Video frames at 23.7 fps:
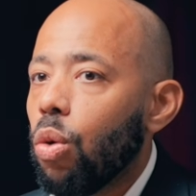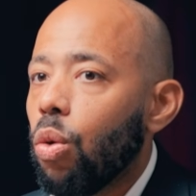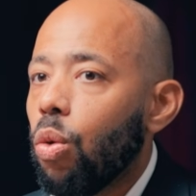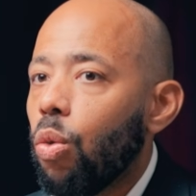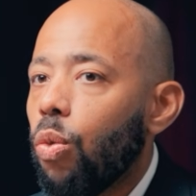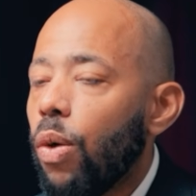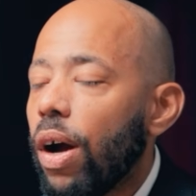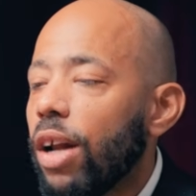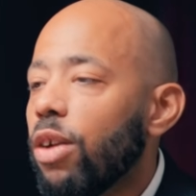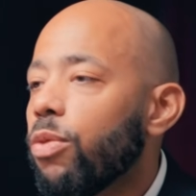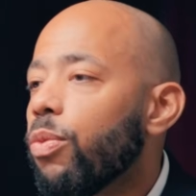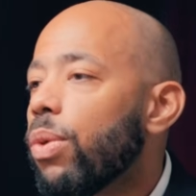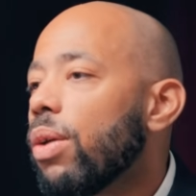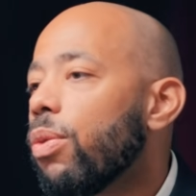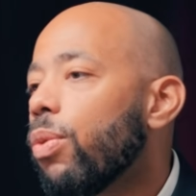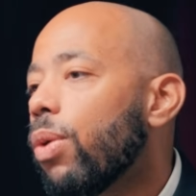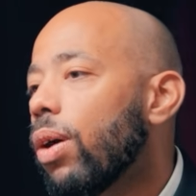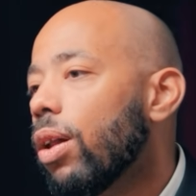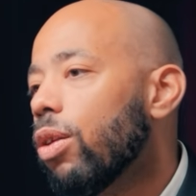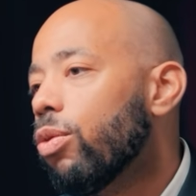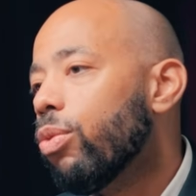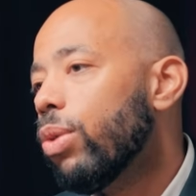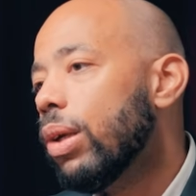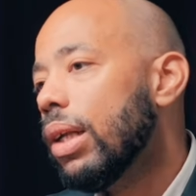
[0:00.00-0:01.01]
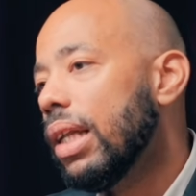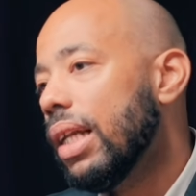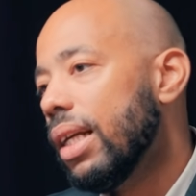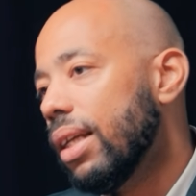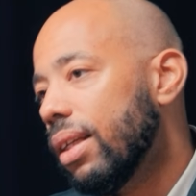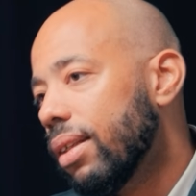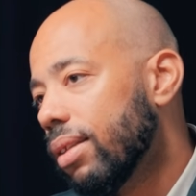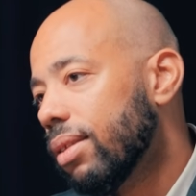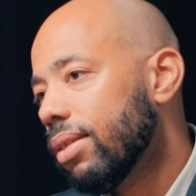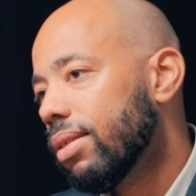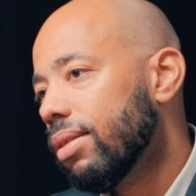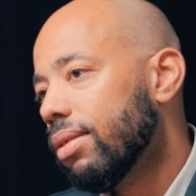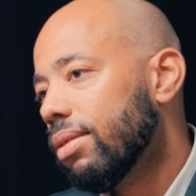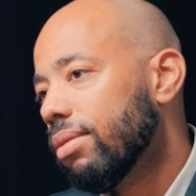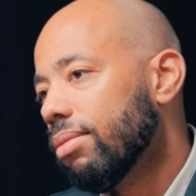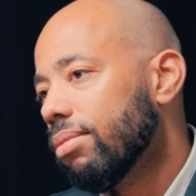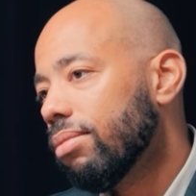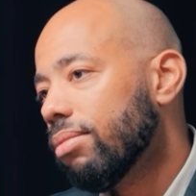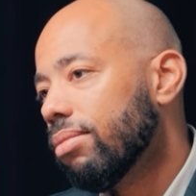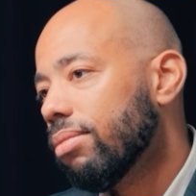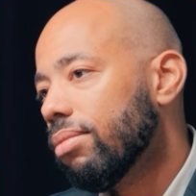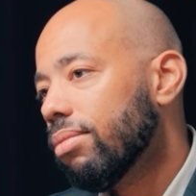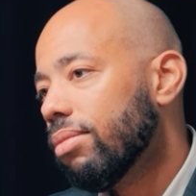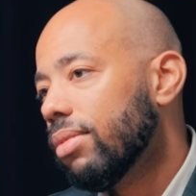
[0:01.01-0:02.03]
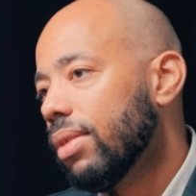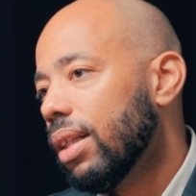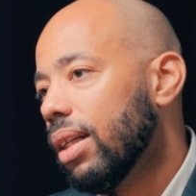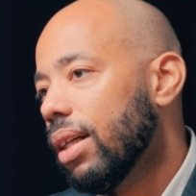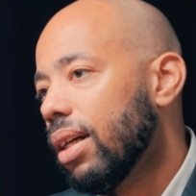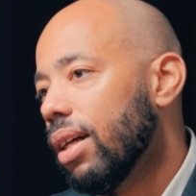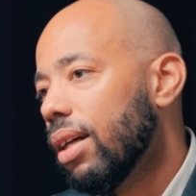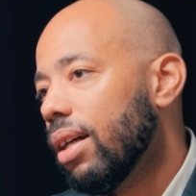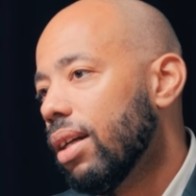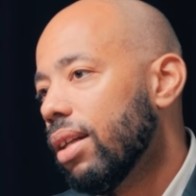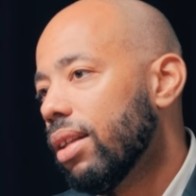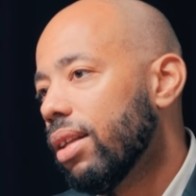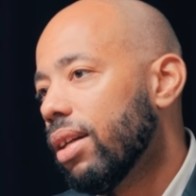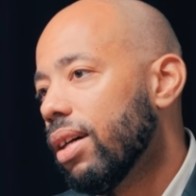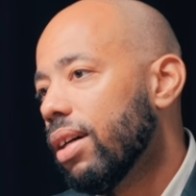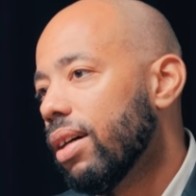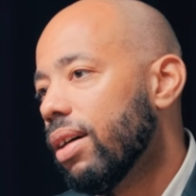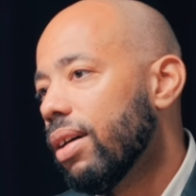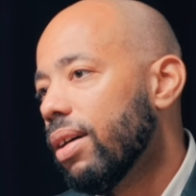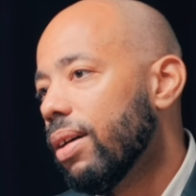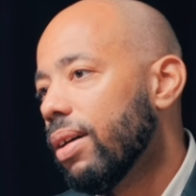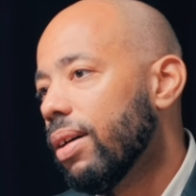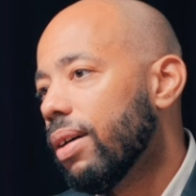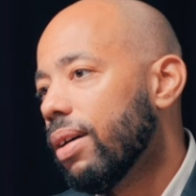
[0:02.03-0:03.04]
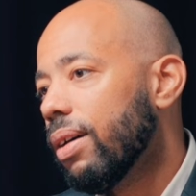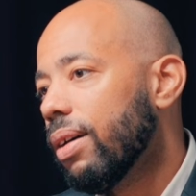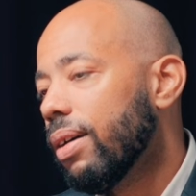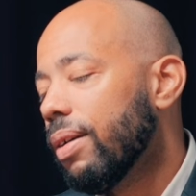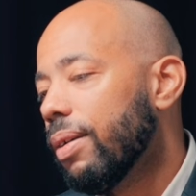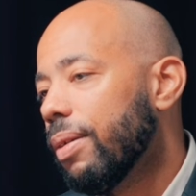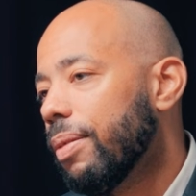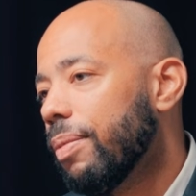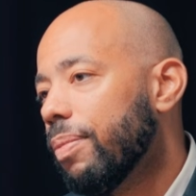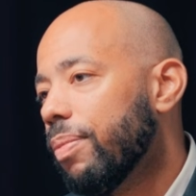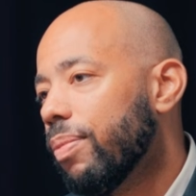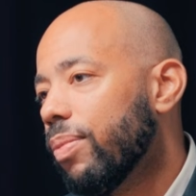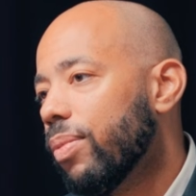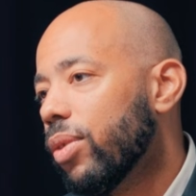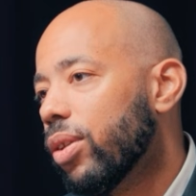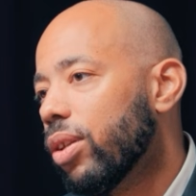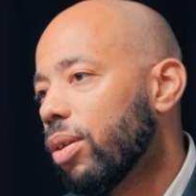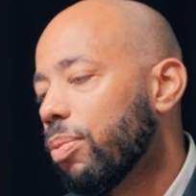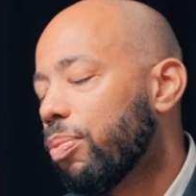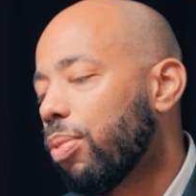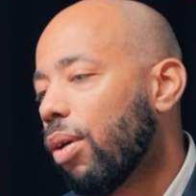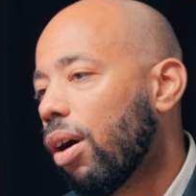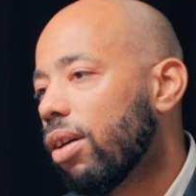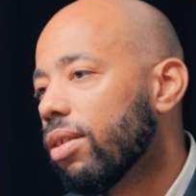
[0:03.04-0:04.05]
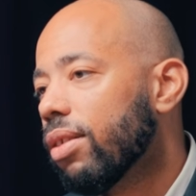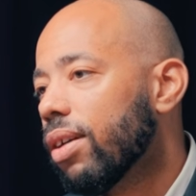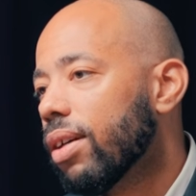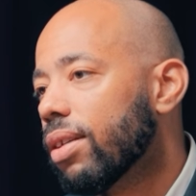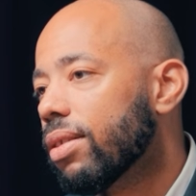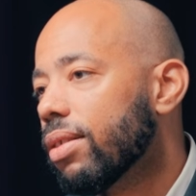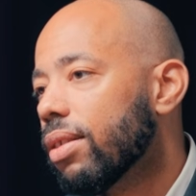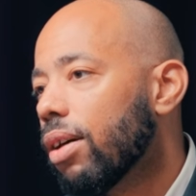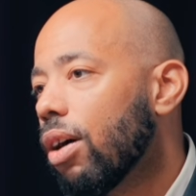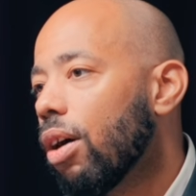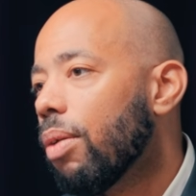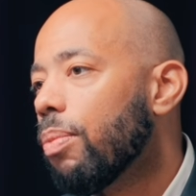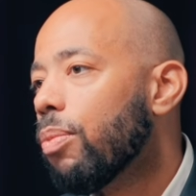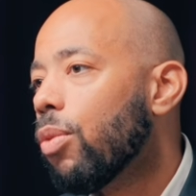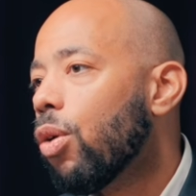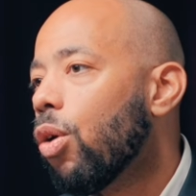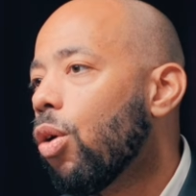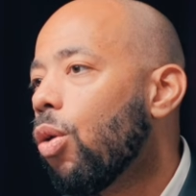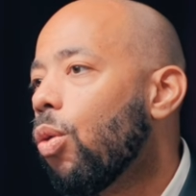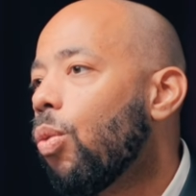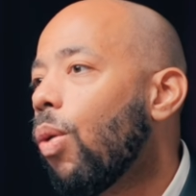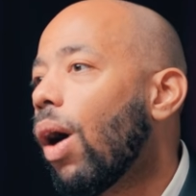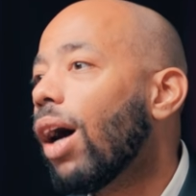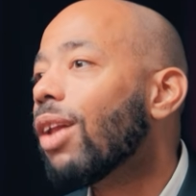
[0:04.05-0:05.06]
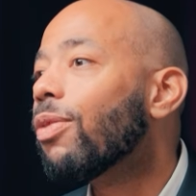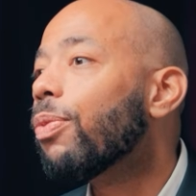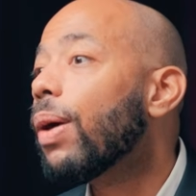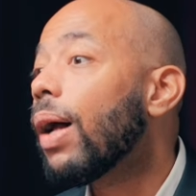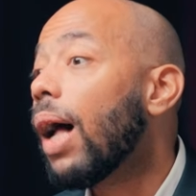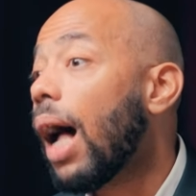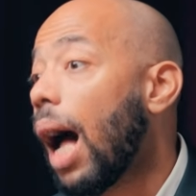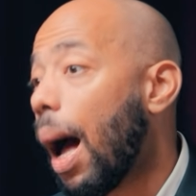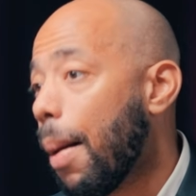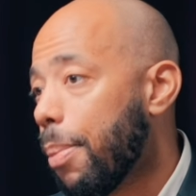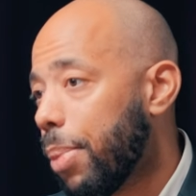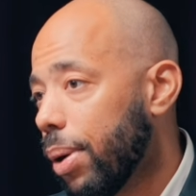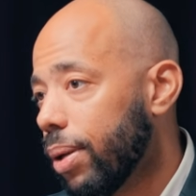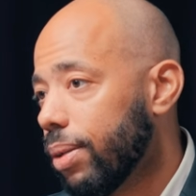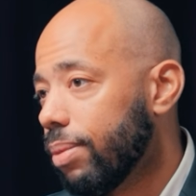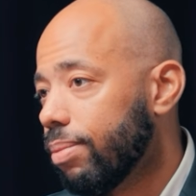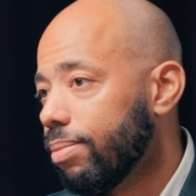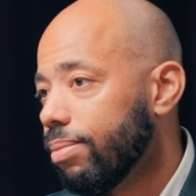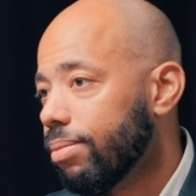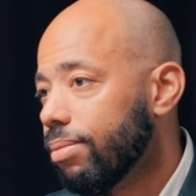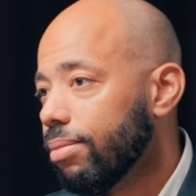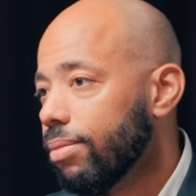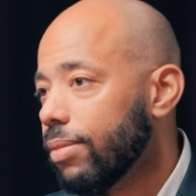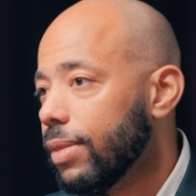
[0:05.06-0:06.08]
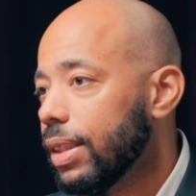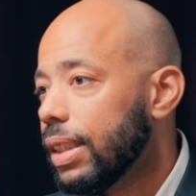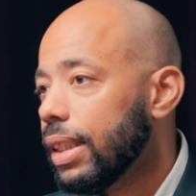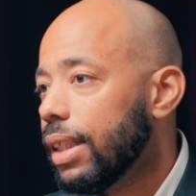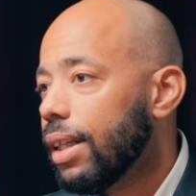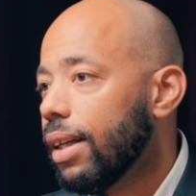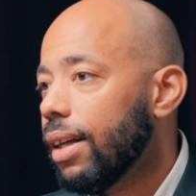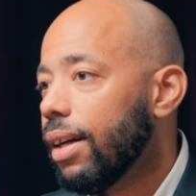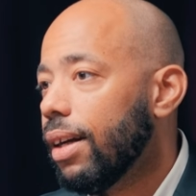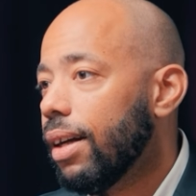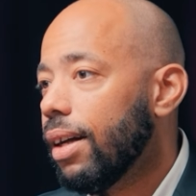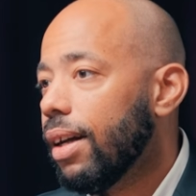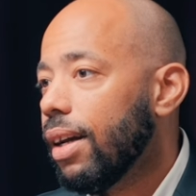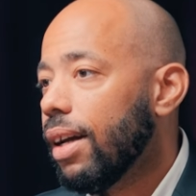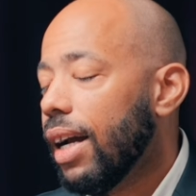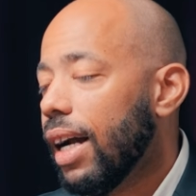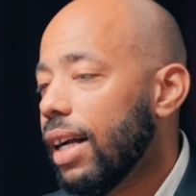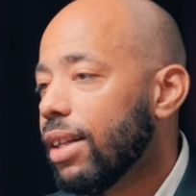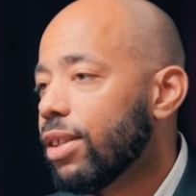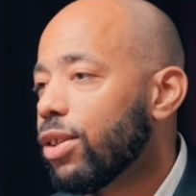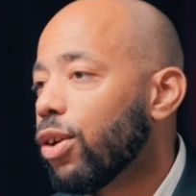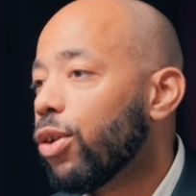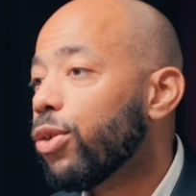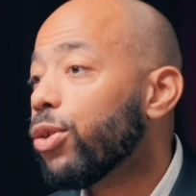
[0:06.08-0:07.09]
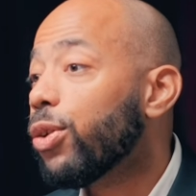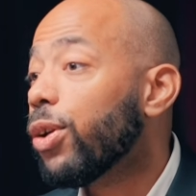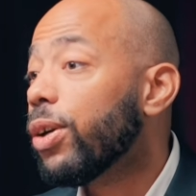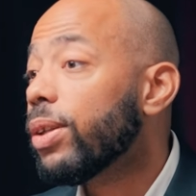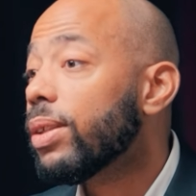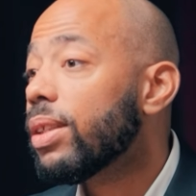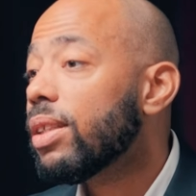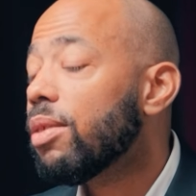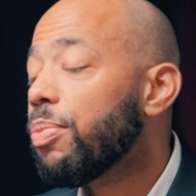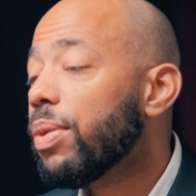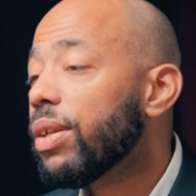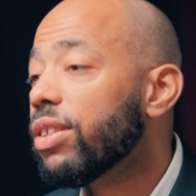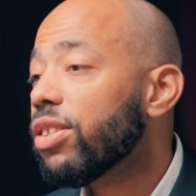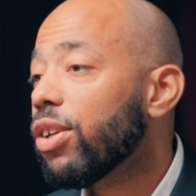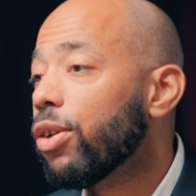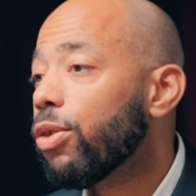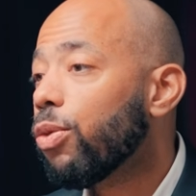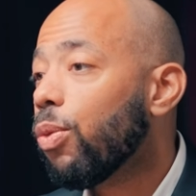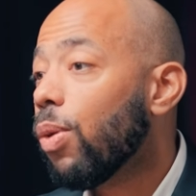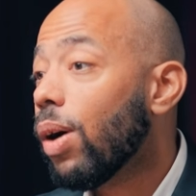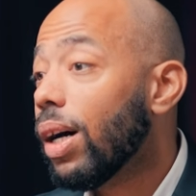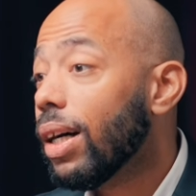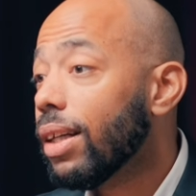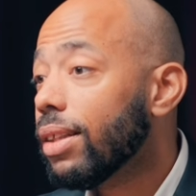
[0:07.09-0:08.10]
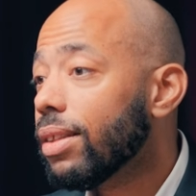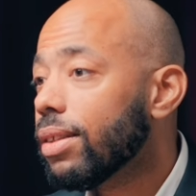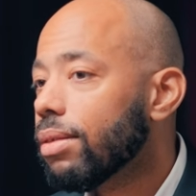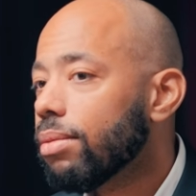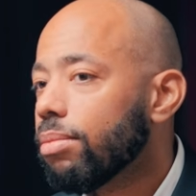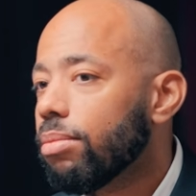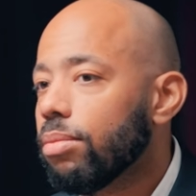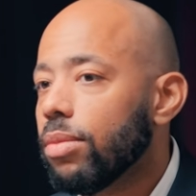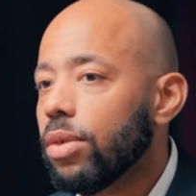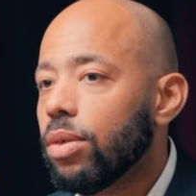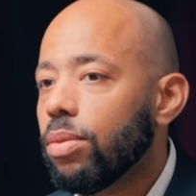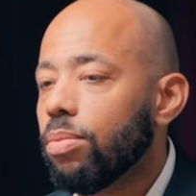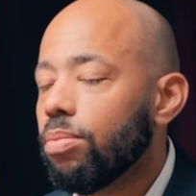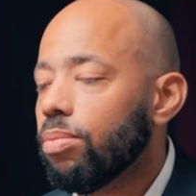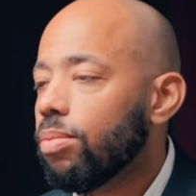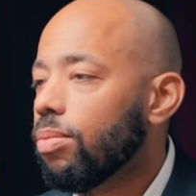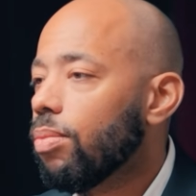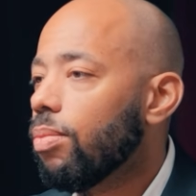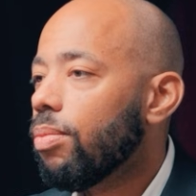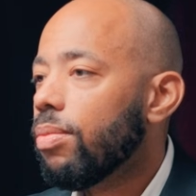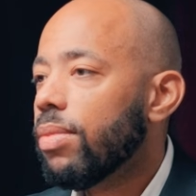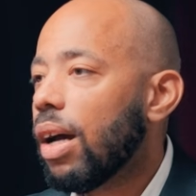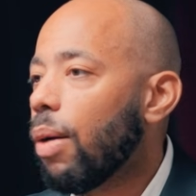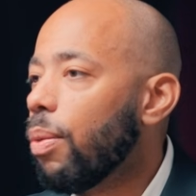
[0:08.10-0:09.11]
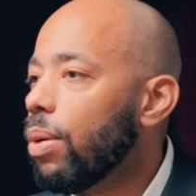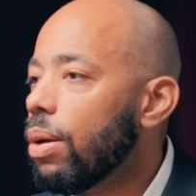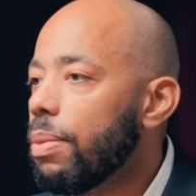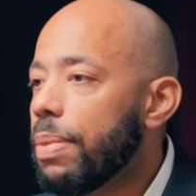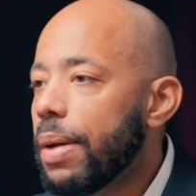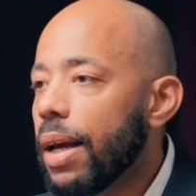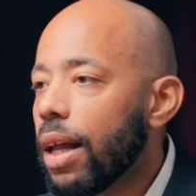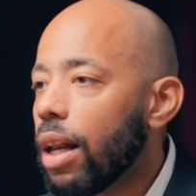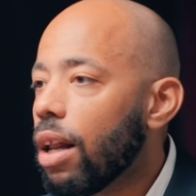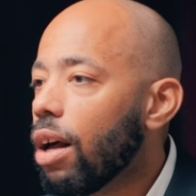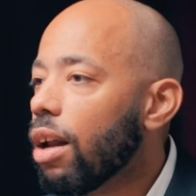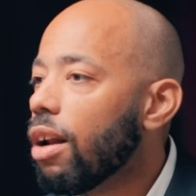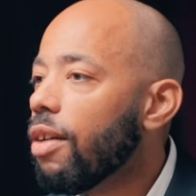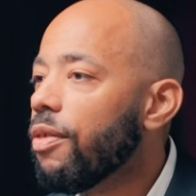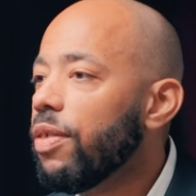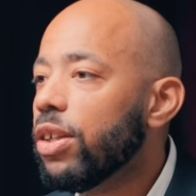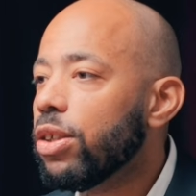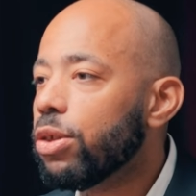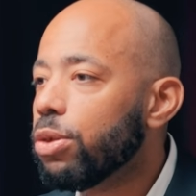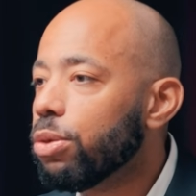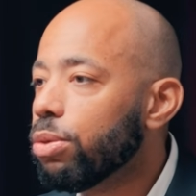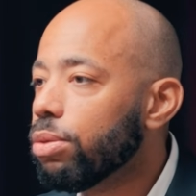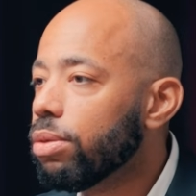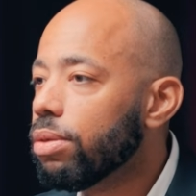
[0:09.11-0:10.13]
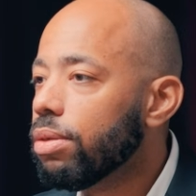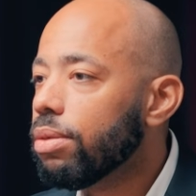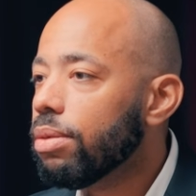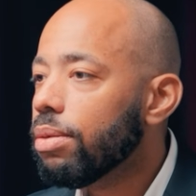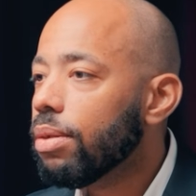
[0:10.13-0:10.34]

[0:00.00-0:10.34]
when we will release the product, what will happen? And so the anticipation was there will be a lot of issues,